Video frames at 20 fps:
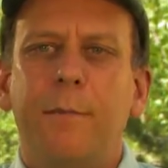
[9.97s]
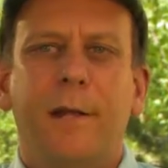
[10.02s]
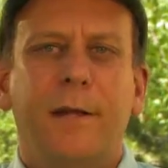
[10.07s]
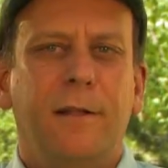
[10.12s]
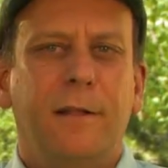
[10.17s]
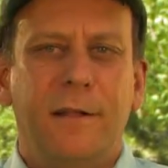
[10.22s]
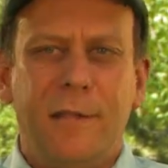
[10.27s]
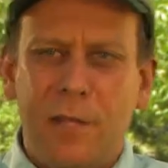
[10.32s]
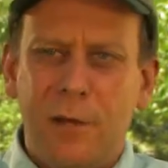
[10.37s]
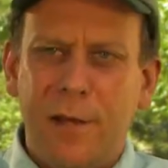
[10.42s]

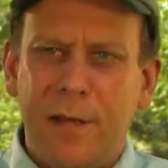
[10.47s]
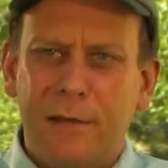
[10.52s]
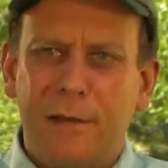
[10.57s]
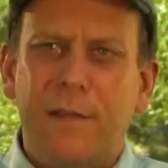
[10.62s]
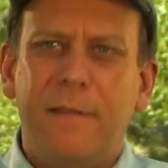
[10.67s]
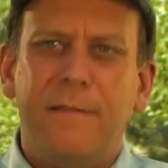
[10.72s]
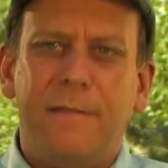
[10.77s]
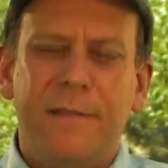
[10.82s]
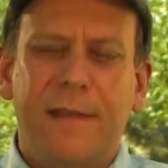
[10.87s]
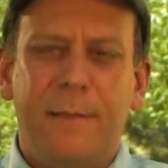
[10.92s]
Michael, you know, had
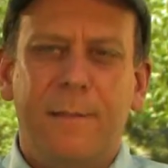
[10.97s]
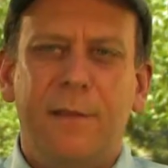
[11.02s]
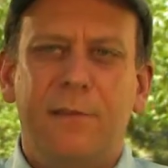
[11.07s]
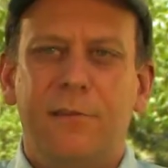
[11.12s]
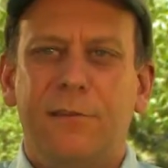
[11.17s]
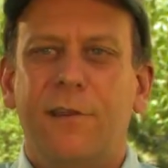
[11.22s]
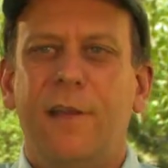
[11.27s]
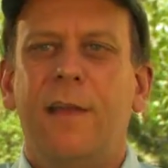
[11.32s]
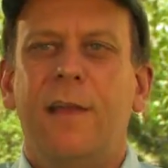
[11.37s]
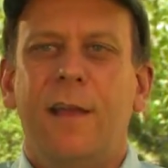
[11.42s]
done the
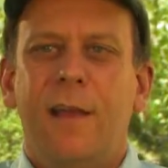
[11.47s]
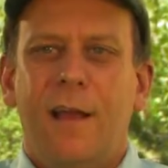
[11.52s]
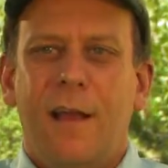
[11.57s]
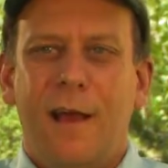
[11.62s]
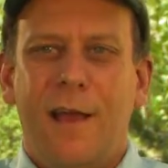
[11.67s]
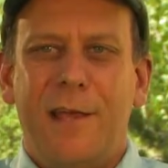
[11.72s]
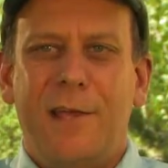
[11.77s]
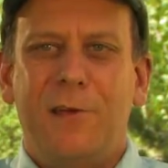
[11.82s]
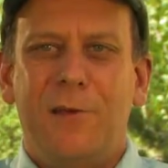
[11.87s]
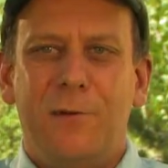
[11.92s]
famous
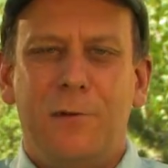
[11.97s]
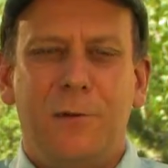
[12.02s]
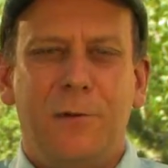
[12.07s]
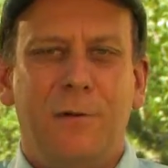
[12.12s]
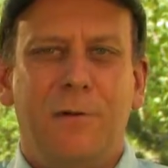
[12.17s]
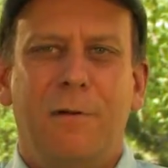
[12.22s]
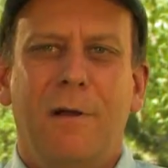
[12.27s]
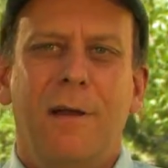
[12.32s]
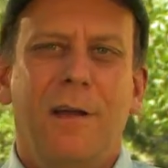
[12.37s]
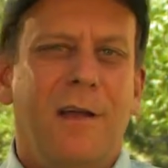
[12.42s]

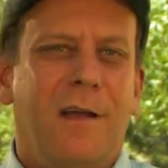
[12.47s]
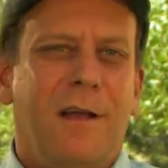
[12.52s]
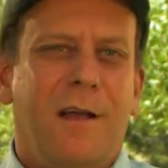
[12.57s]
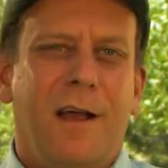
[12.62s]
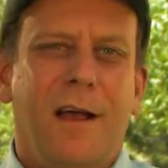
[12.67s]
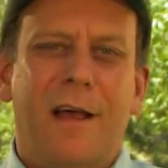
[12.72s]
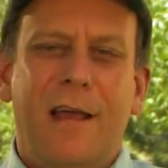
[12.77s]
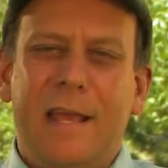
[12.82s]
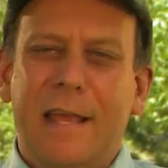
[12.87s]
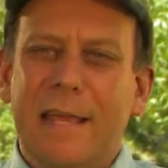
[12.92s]
haiku,
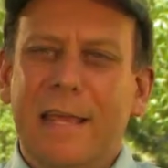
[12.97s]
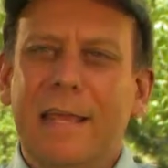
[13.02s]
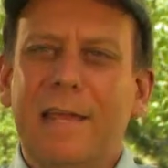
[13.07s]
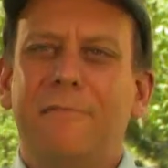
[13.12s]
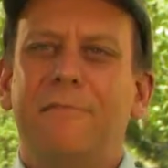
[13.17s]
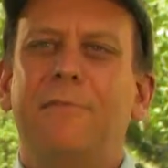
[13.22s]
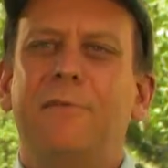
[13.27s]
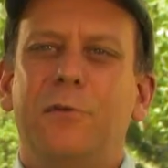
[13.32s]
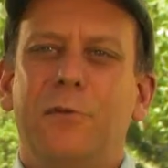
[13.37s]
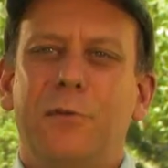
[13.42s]
uh,
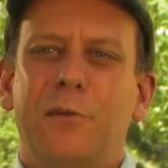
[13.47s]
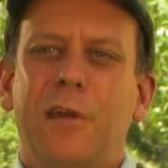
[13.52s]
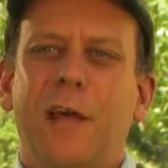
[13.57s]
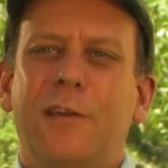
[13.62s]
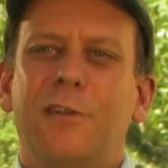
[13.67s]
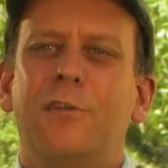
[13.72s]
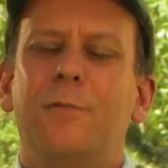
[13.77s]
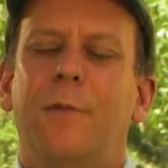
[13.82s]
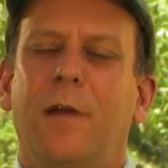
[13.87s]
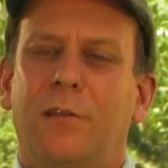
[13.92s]
eat food,
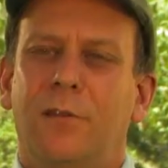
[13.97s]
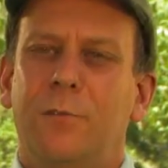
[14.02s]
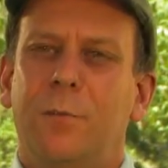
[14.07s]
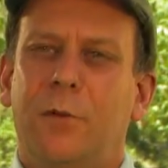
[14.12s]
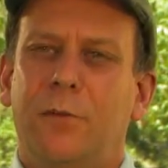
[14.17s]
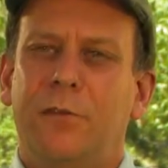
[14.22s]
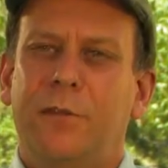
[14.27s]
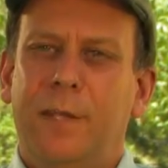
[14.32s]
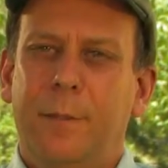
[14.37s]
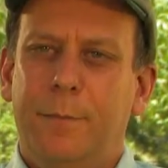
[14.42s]
not too much,
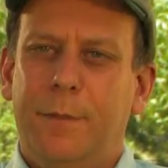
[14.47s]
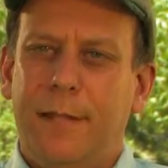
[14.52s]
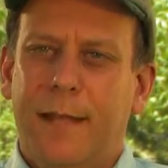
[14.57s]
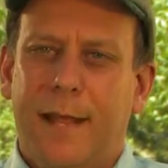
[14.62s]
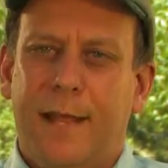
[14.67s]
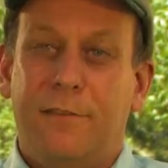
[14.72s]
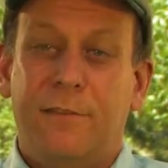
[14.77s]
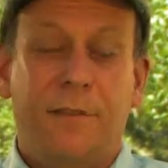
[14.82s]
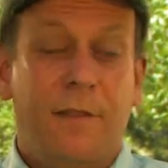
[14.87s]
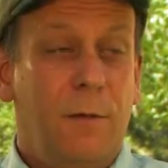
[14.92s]
mostly plants.